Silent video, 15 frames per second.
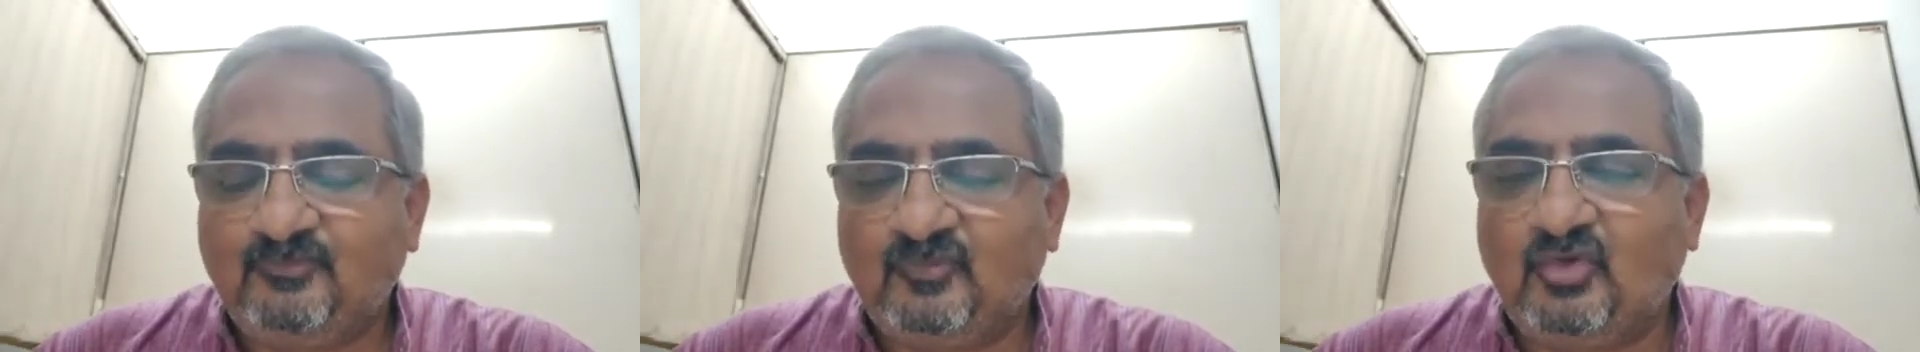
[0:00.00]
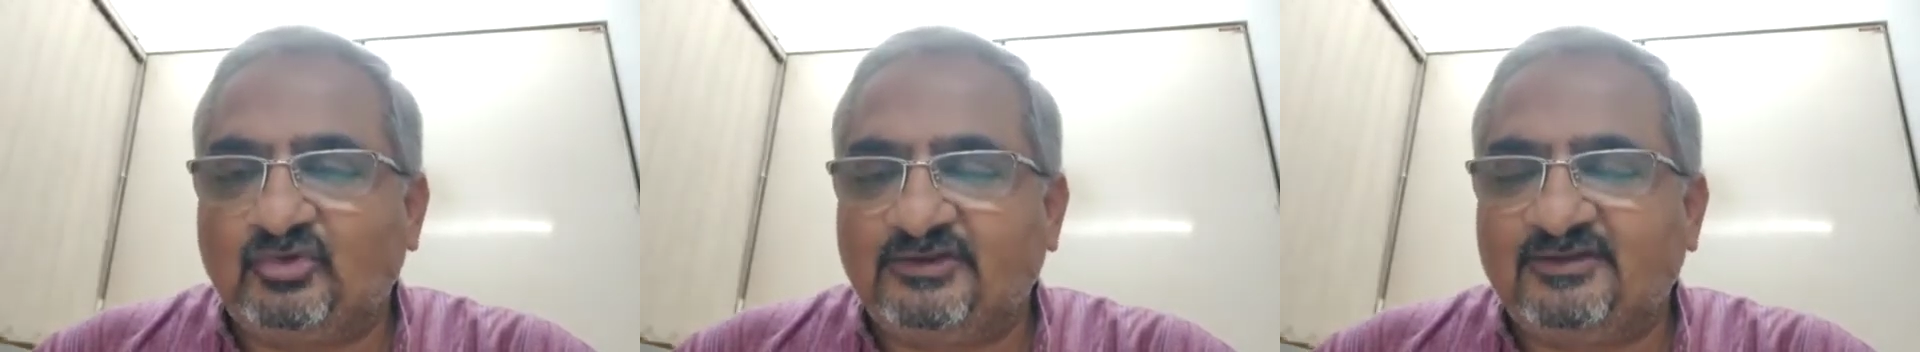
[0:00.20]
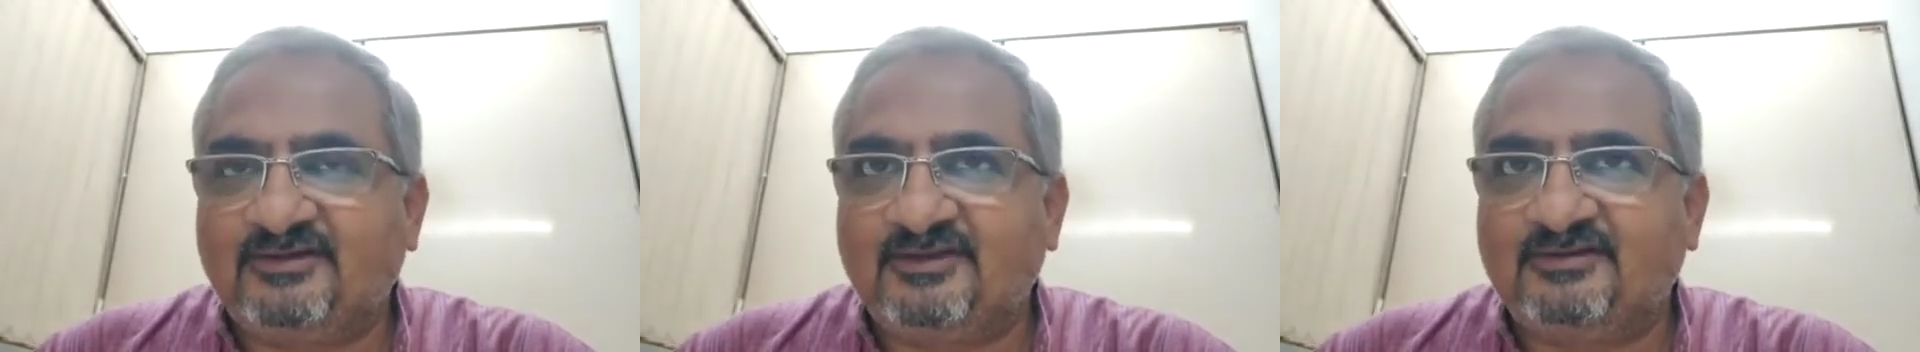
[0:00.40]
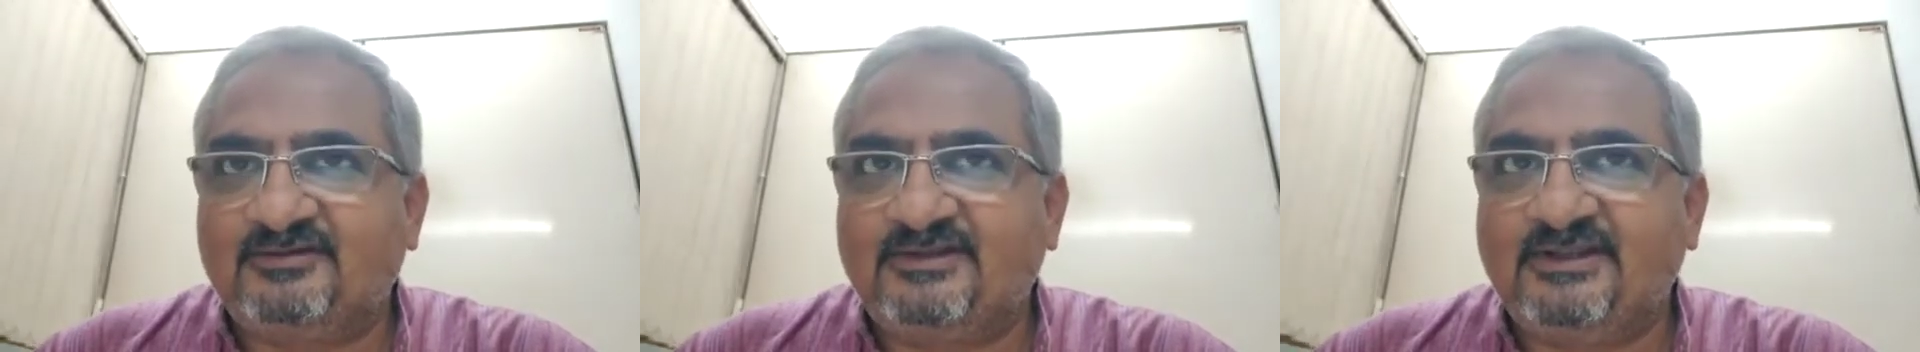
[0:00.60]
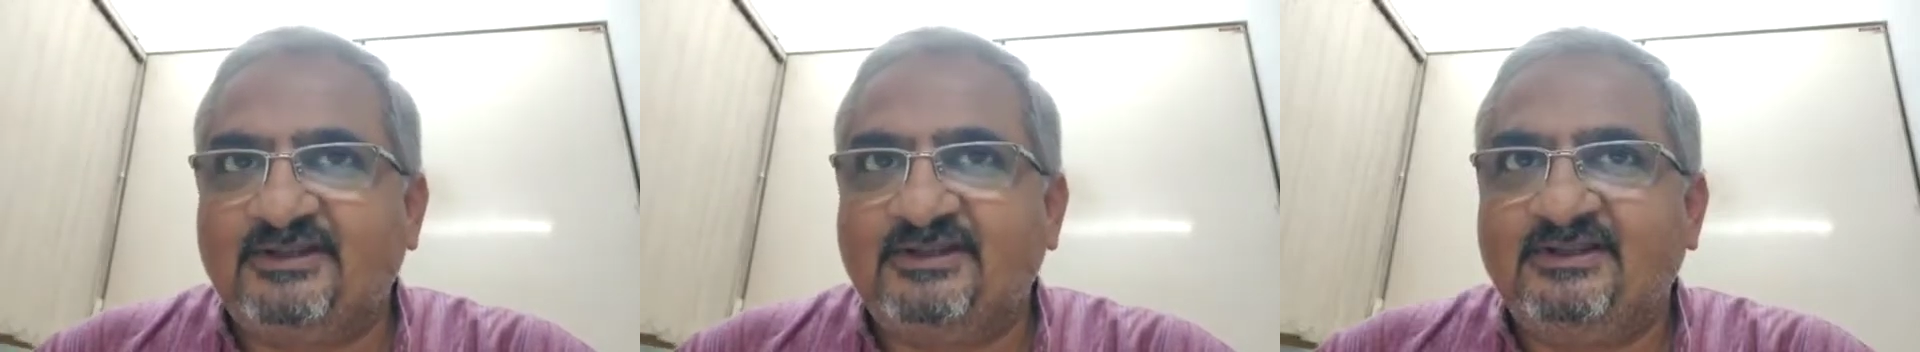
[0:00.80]
So this
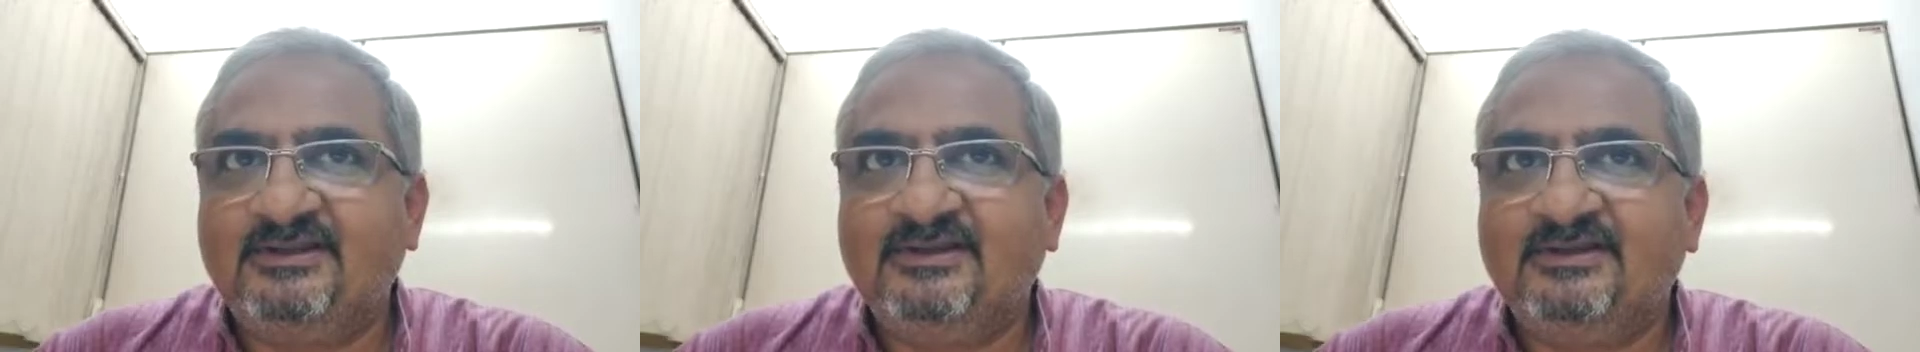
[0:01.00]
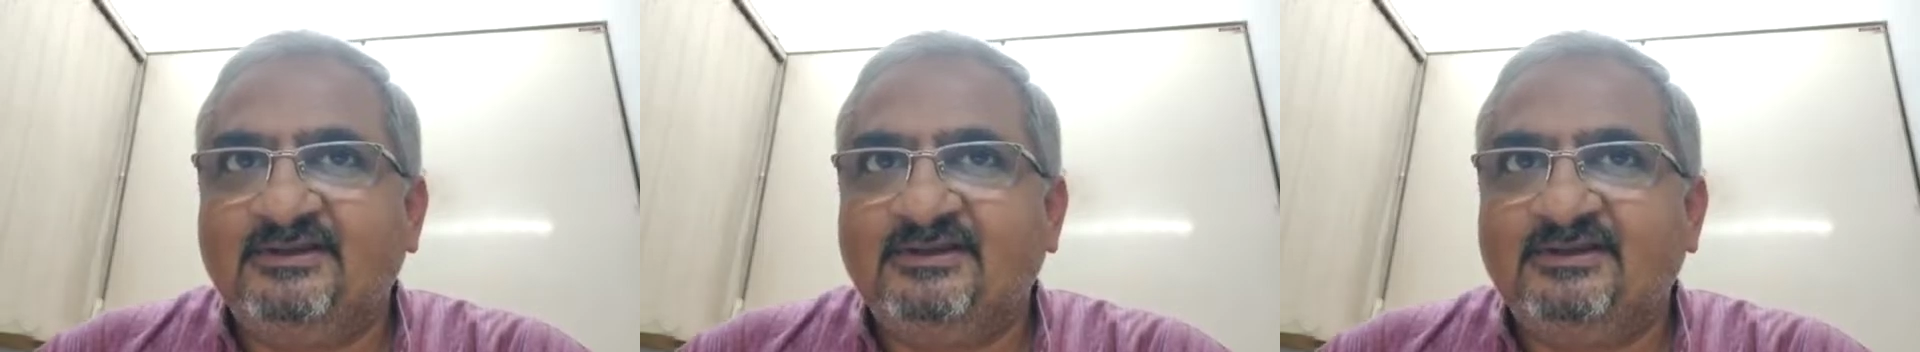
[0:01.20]
is the